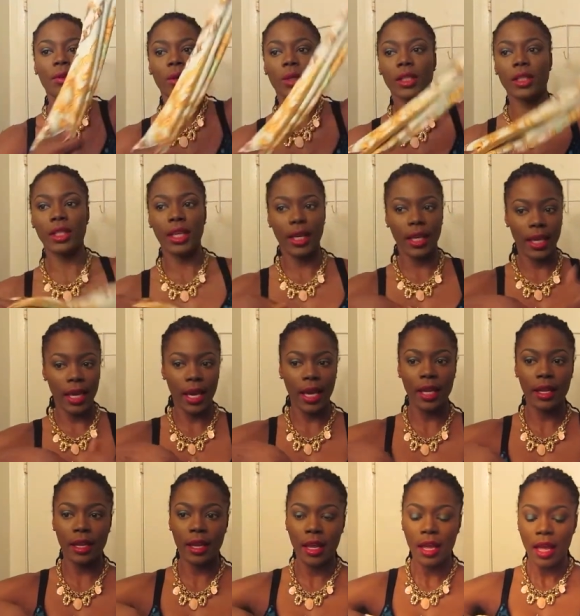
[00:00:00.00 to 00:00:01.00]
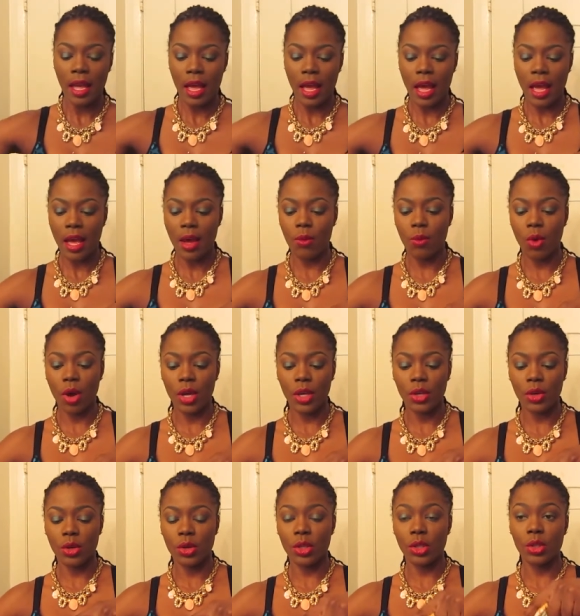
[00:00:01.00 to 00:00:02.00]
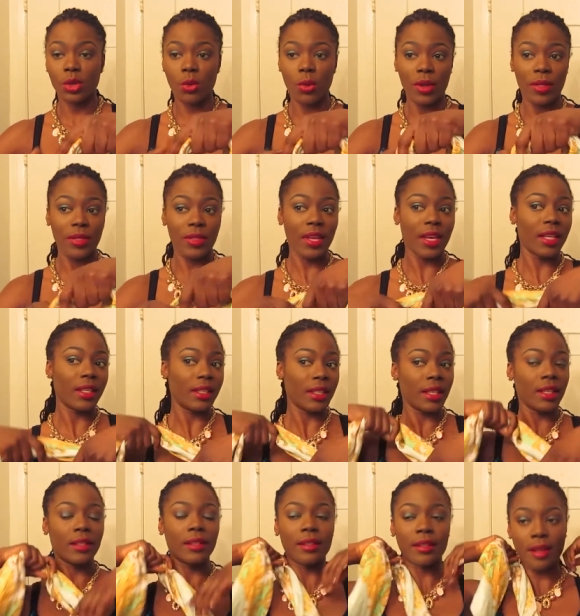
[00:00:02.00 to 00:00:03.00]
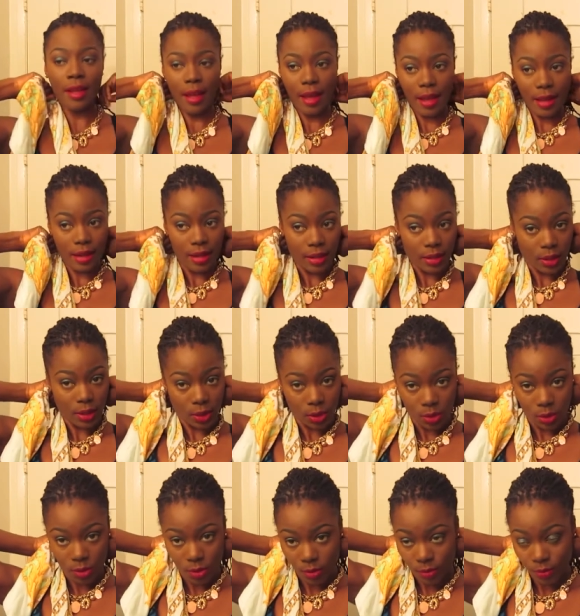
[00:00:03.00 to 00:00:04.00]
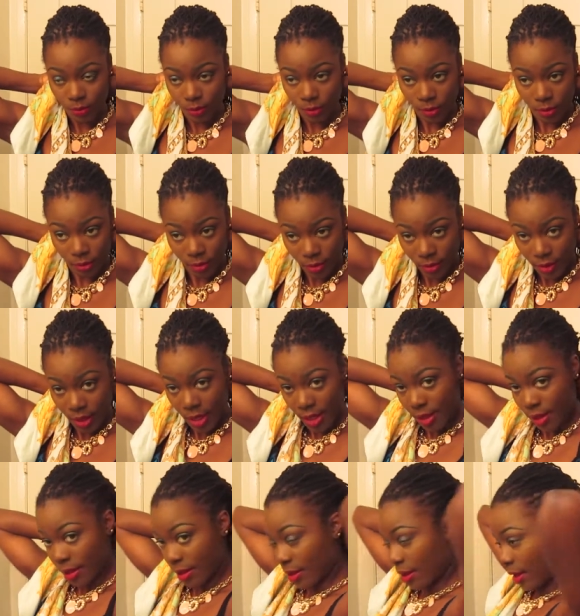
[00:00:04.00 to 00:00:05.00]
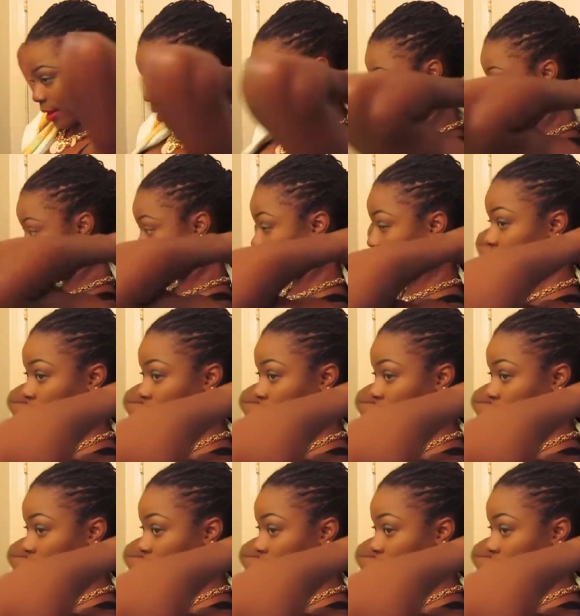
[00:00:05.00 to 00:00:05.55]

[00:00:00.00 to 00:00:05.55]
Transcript: fold it again and what you could do with this is to add it to the